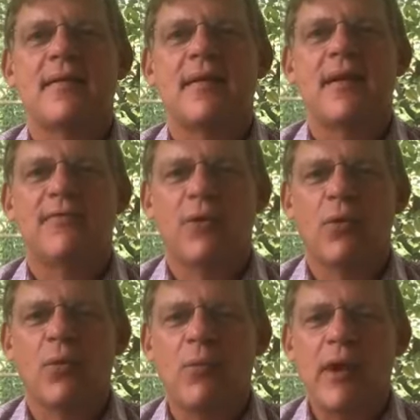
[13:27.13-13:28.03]
If
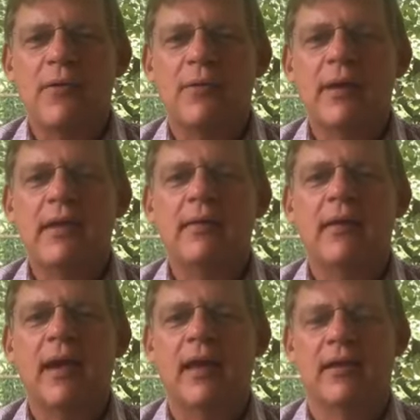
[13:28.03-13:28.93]
you are weary
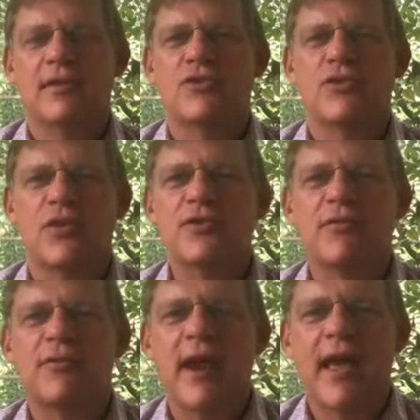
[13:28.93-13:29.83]
and in search
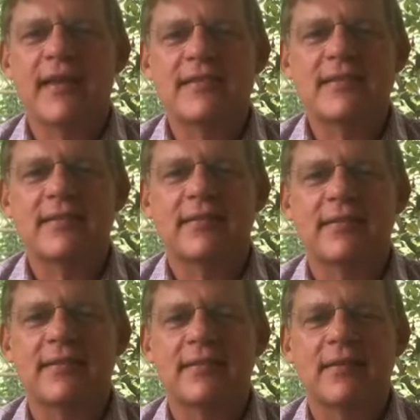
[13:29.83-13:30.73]
of rest,
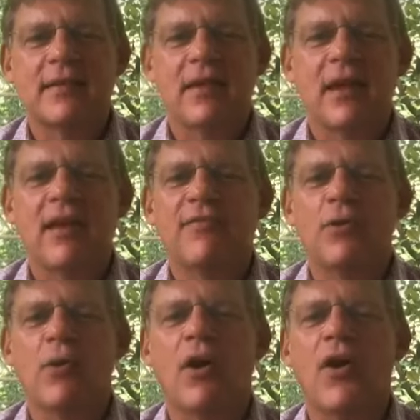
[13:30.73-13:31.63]
if
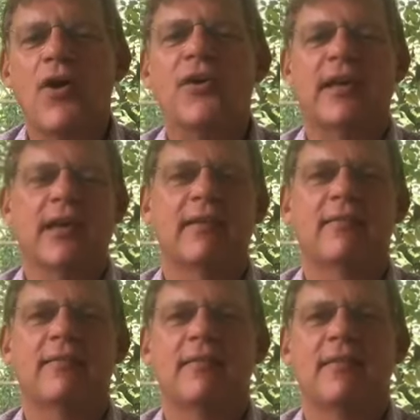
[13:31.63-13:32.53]
you are hurting,
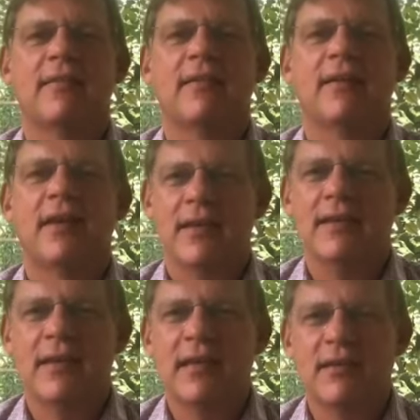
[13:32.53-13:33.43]

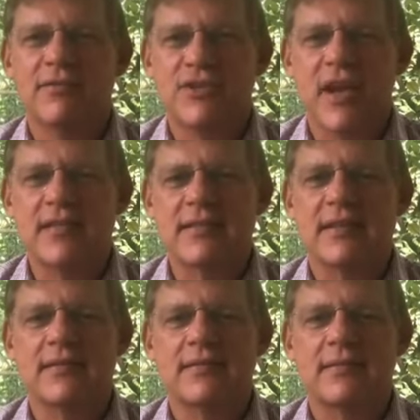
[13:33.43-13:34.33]
in need of
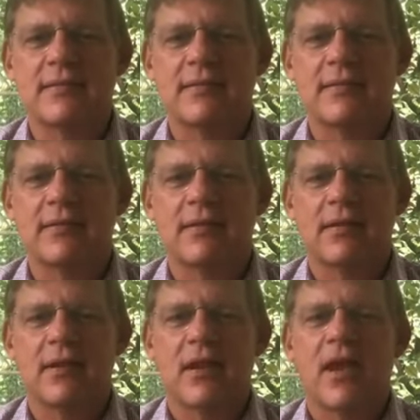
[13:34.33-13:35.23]

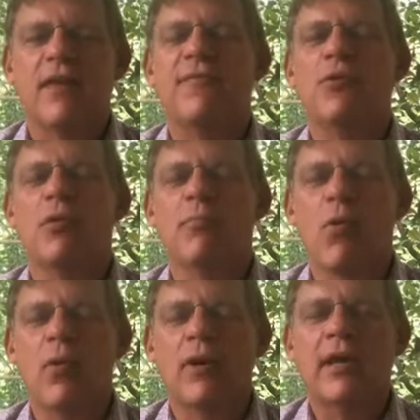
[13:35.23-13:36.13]
justice, if you are
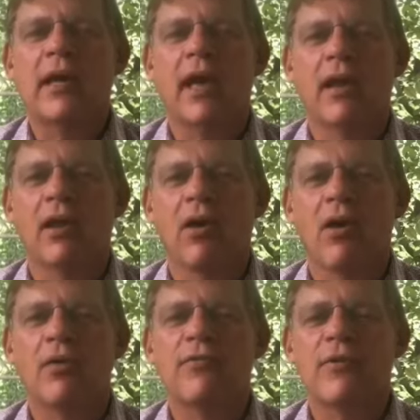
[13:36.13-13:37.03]
mourning and
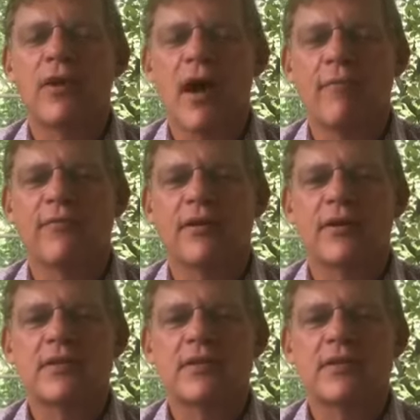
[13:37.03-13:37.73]
long for comfort,